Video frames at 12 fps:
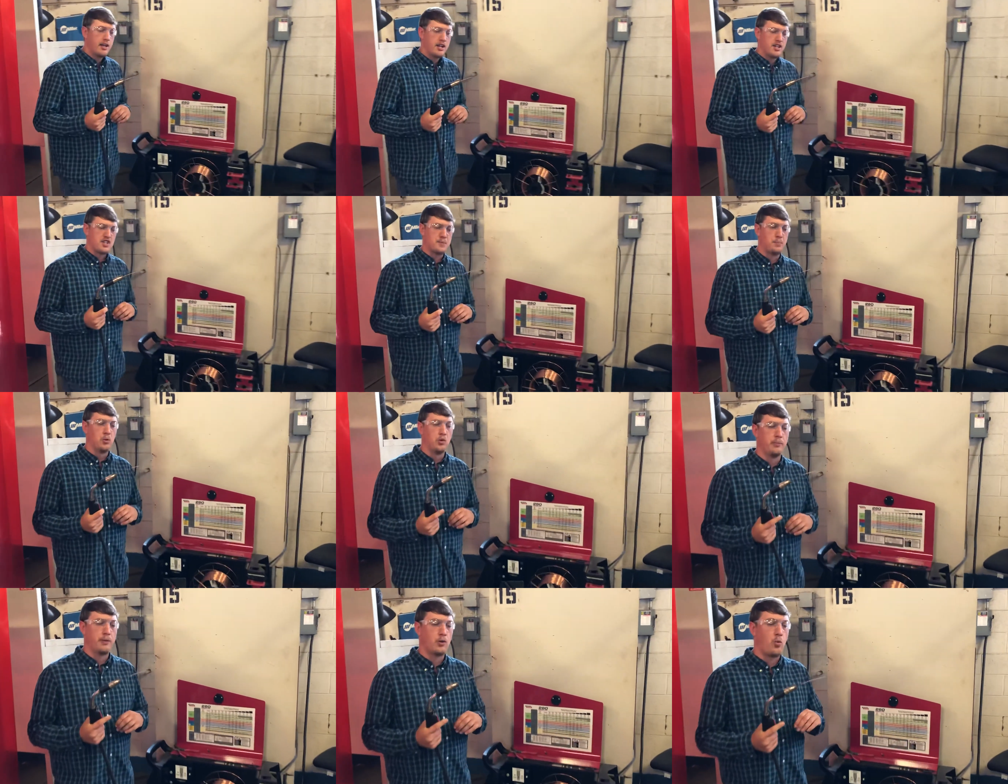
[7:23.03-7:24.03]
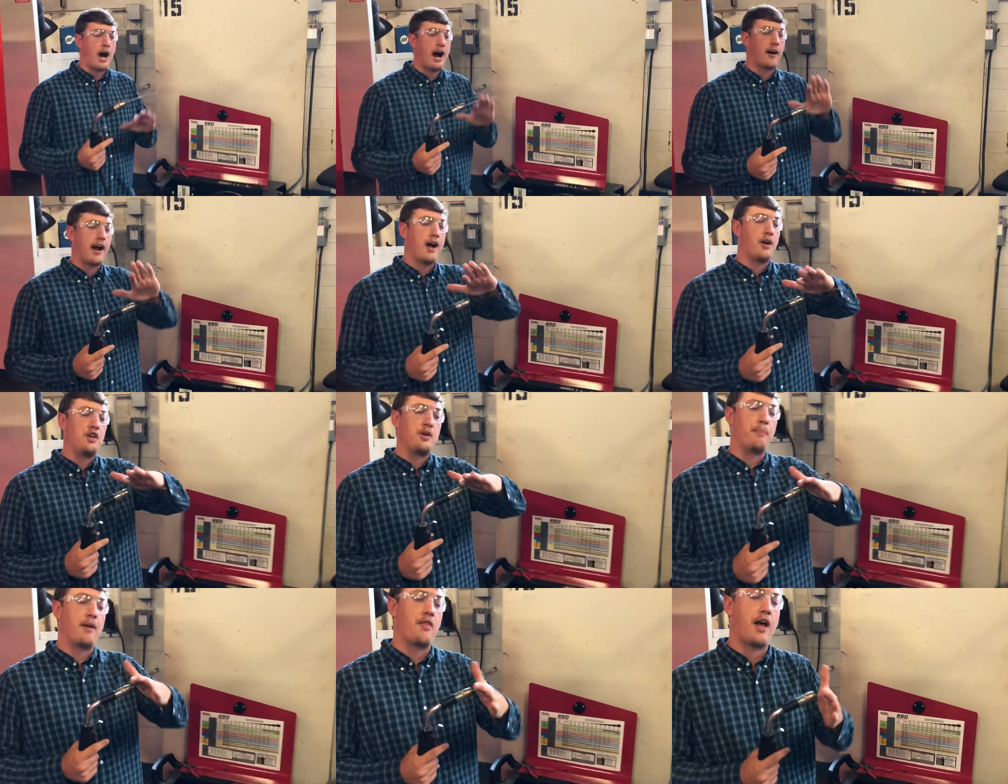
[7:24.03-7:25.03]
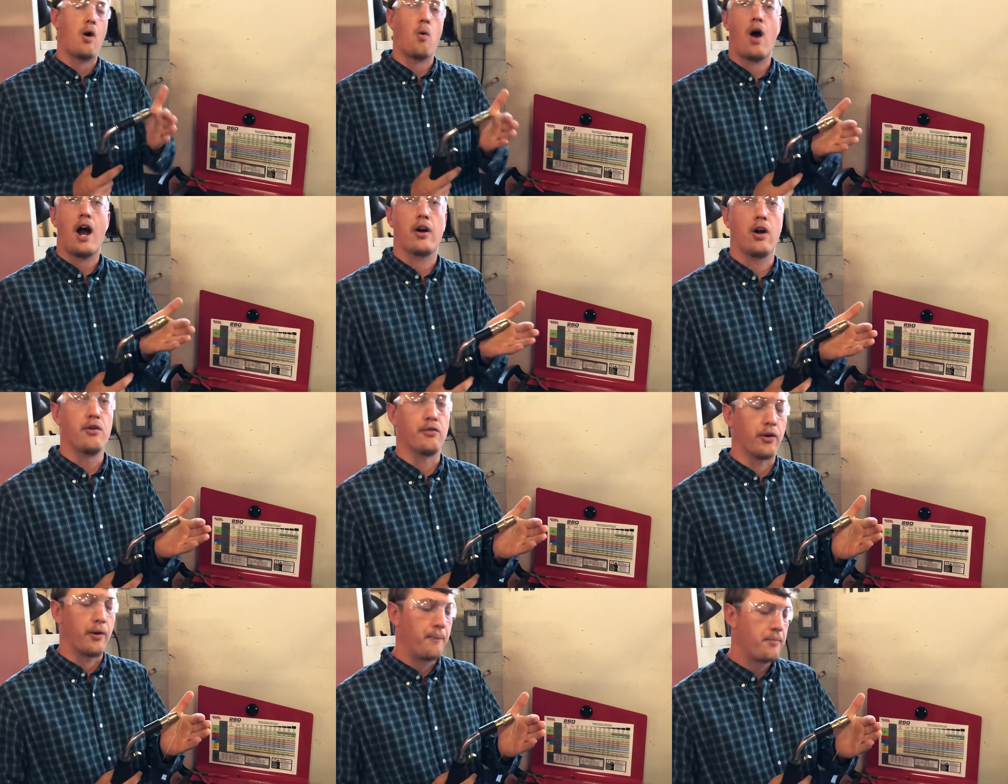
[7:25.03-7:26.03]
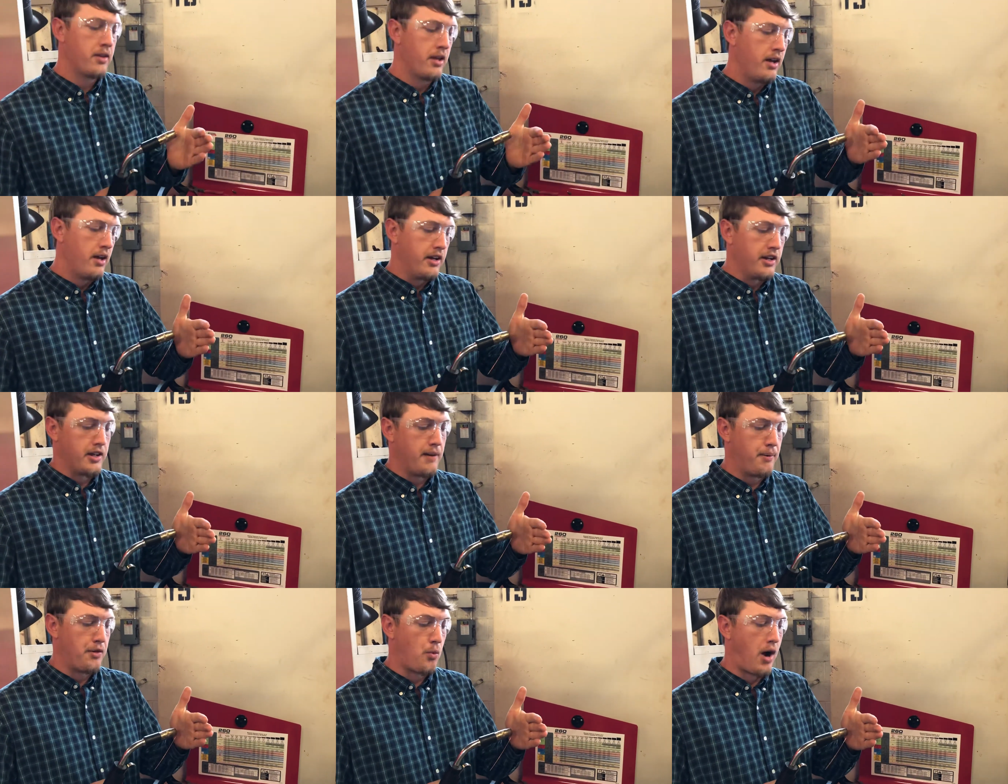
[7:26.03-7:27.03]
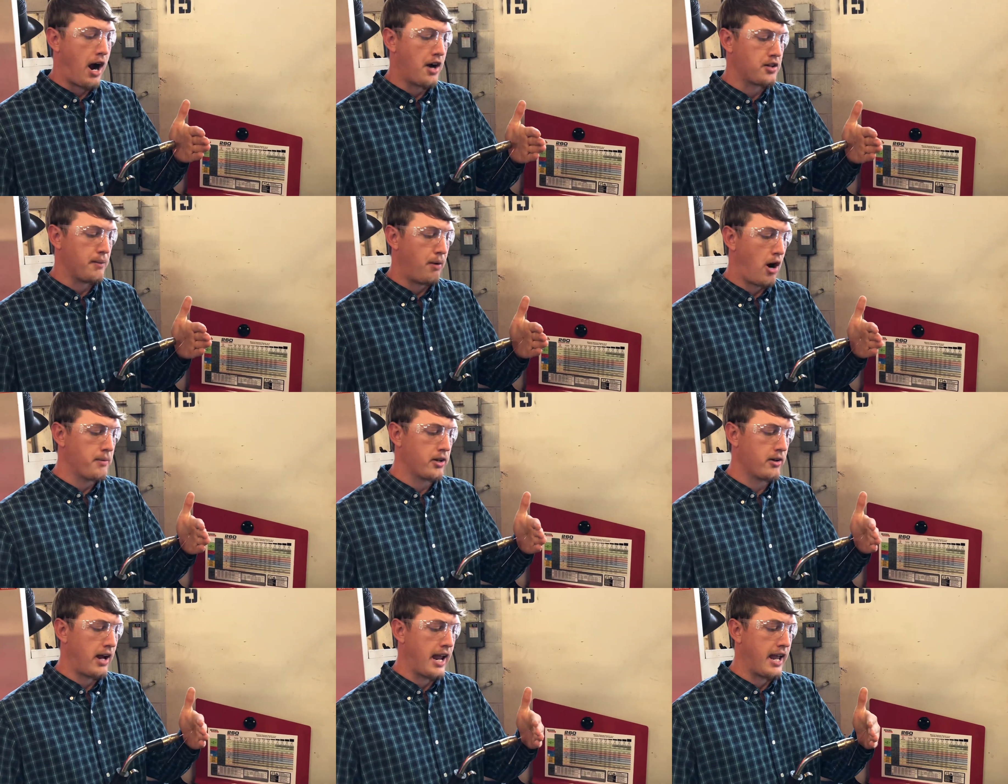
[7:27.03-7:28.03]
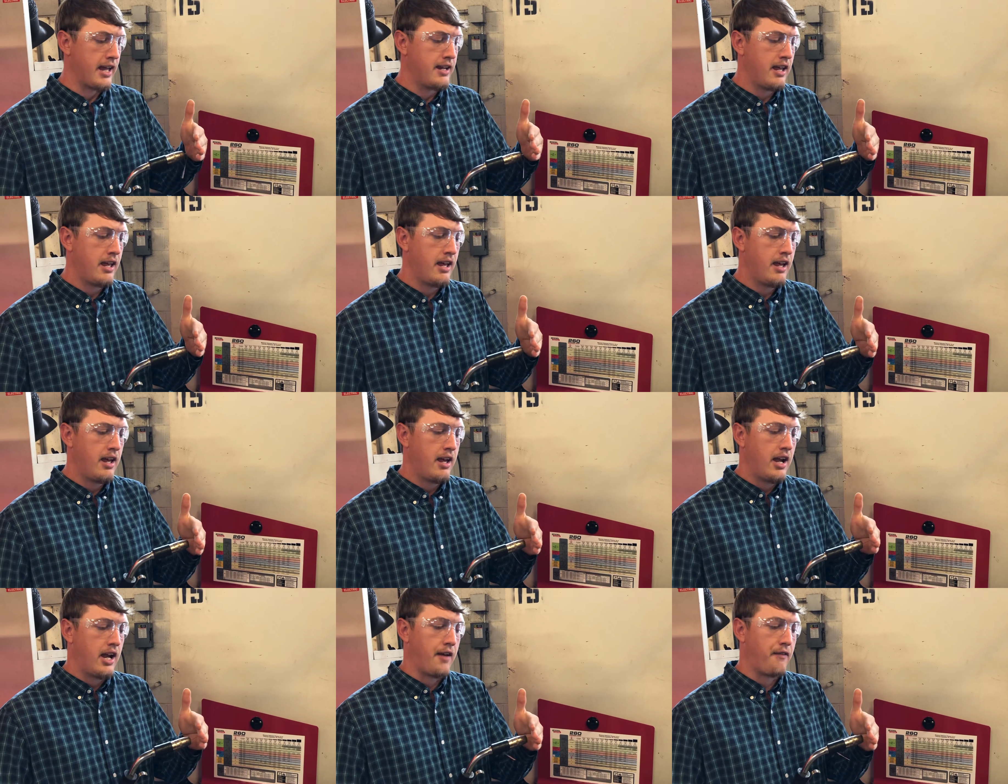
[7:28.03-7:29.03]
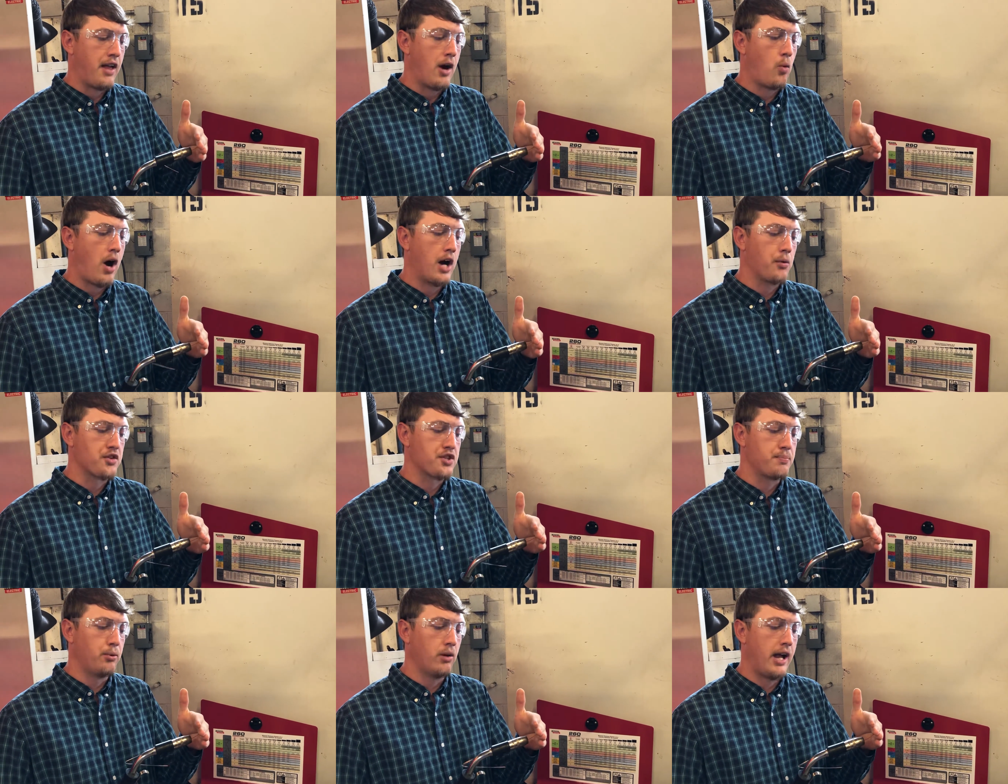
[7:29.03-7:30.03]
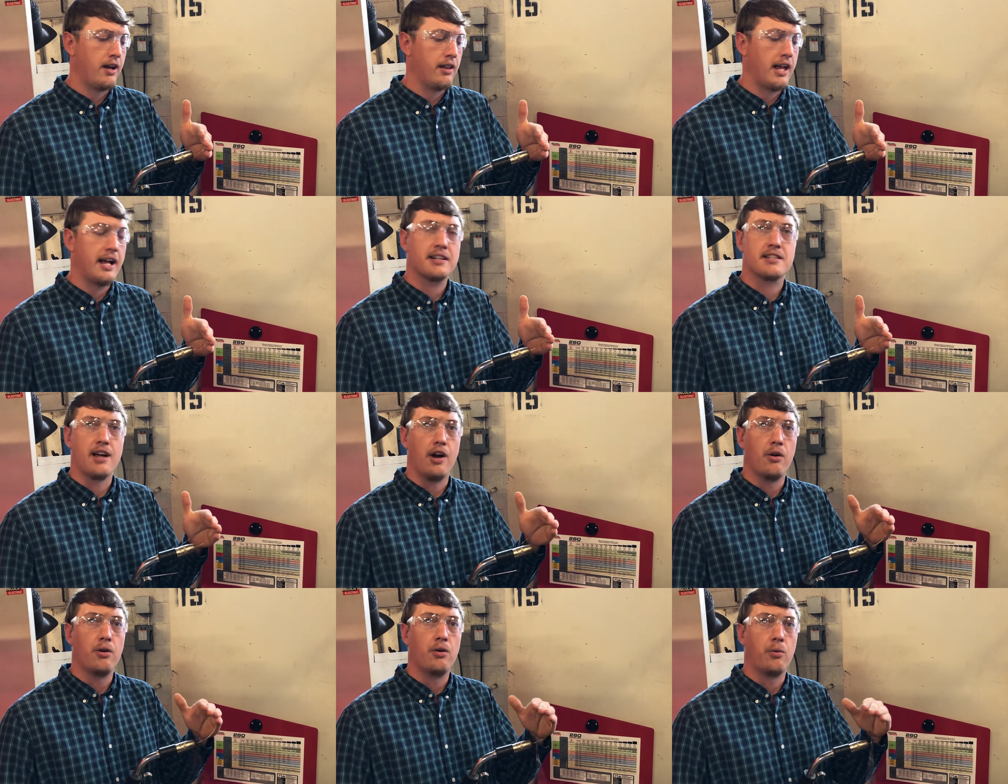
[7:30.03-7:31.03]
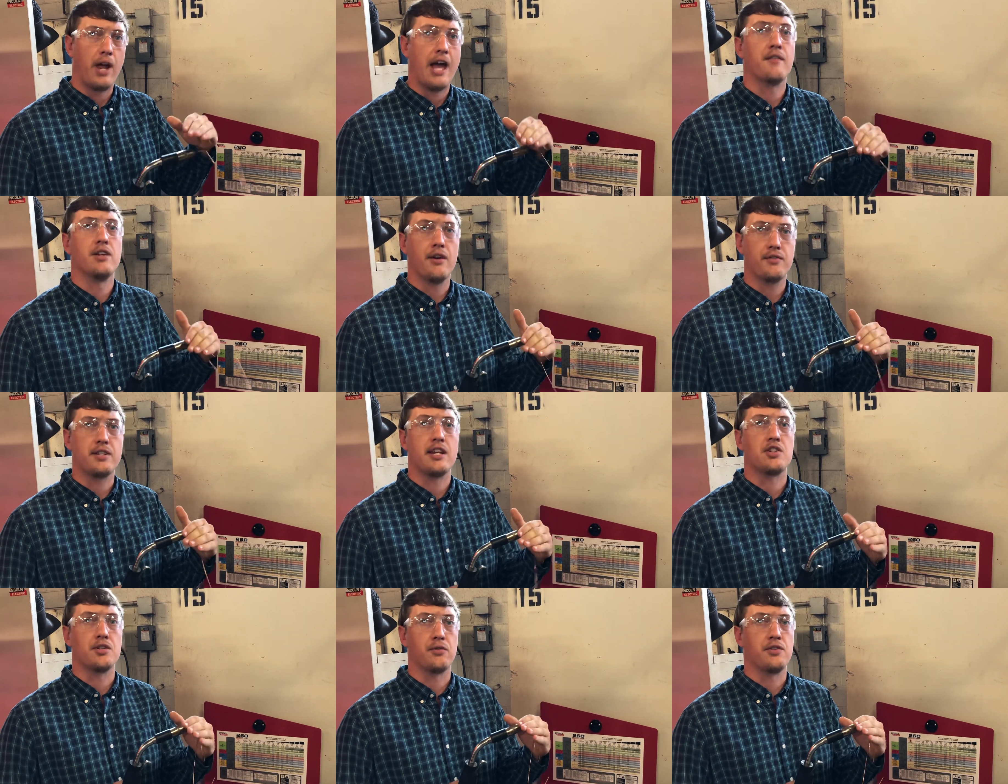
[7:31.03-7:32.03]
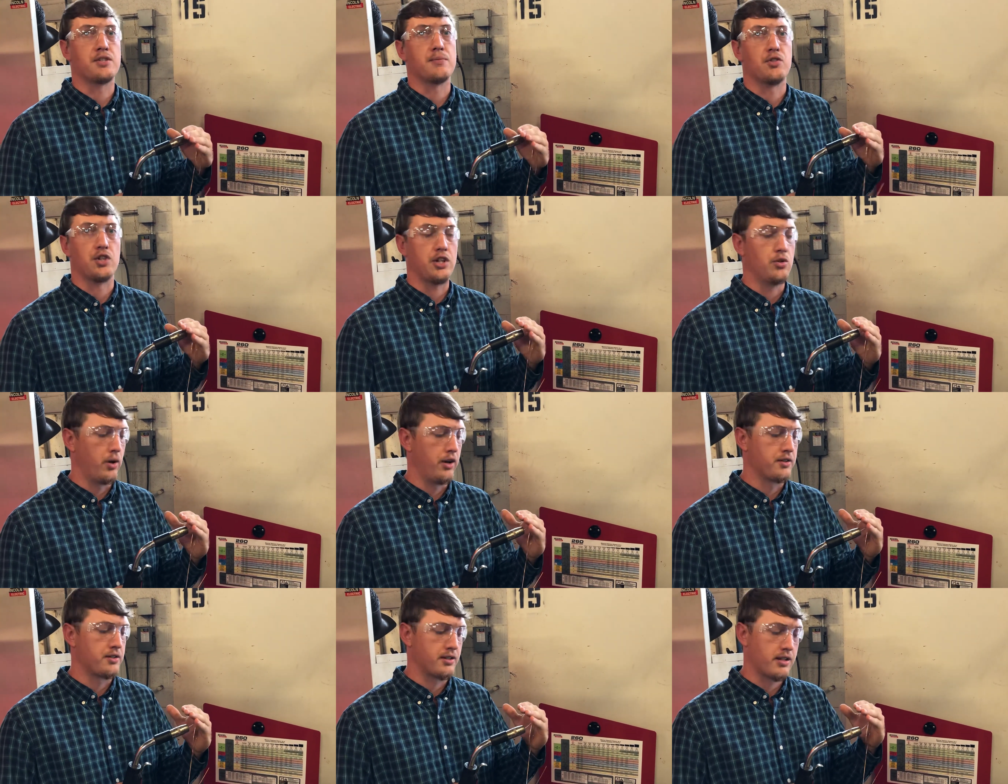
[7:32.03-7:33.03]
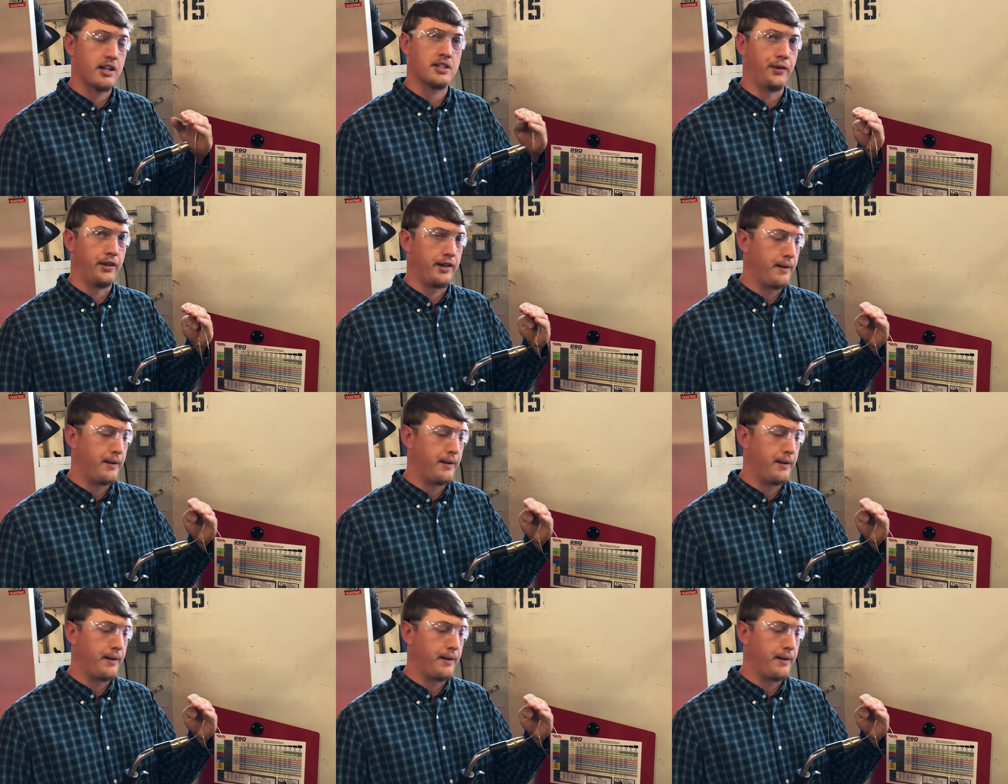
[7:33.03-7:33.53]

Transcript: you spool a little bit of wire out, and you bend that wire over. You then put the wire to the palm of your hand. If that wire will spool out like so, we have enough tension for this machine to weld successfully.